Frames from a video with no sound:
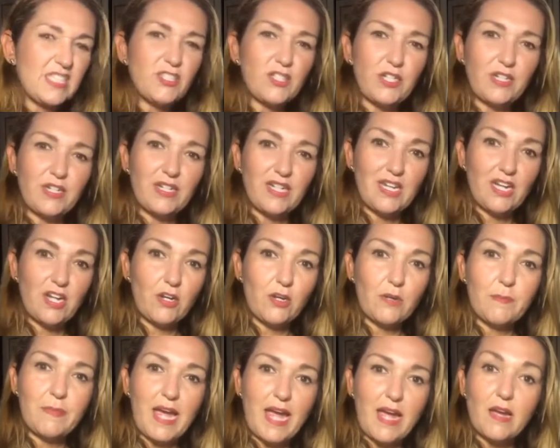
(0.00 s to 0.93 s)
turning her
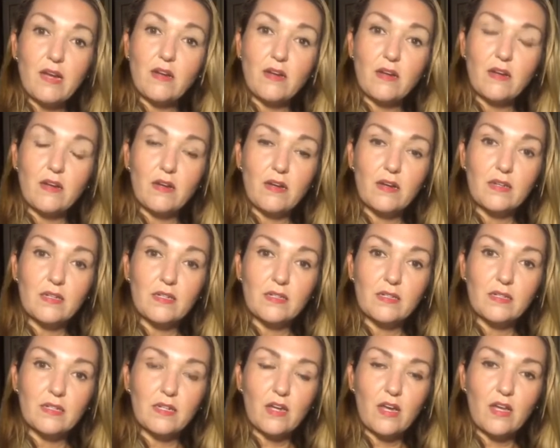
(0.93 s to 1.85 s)
back
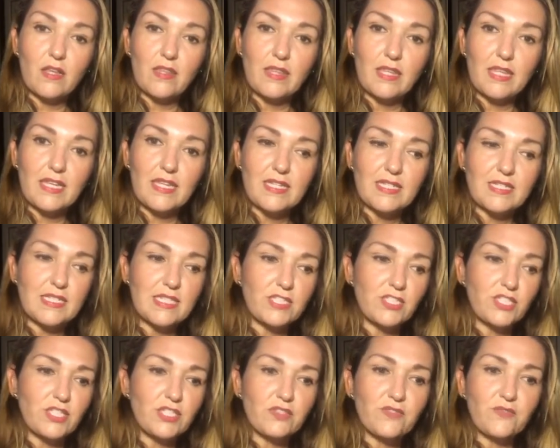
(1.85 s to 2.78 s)
on this, and
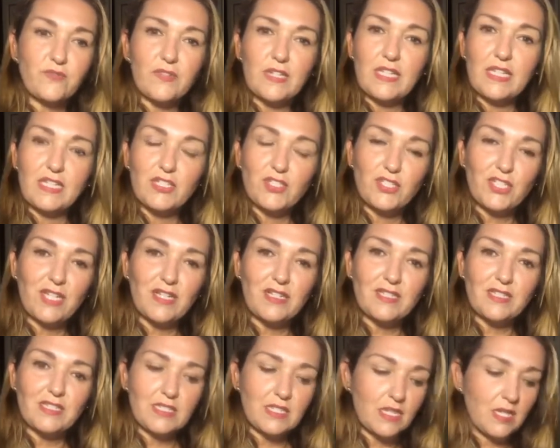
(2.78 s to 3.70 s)
she's really
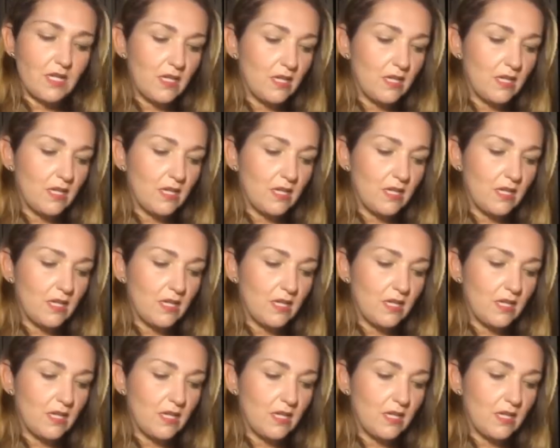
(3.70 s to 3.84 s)
just